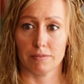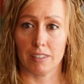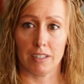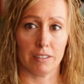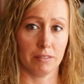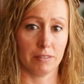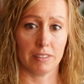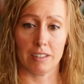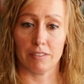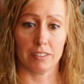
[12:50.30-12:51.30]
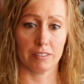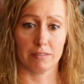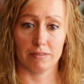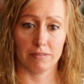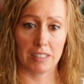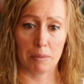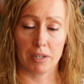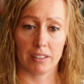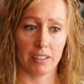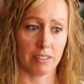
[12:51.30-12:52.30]
you know, never in
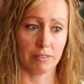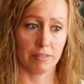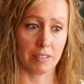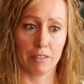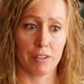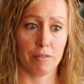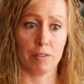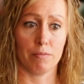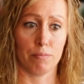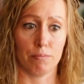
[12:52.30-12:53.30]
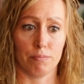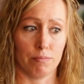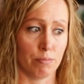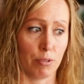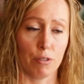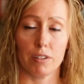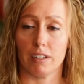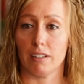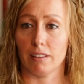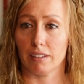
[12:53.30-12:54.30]
my life. I've never even broken
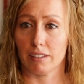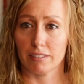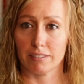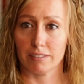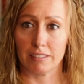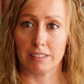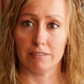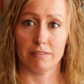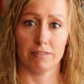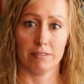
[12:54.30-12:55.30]
anything. And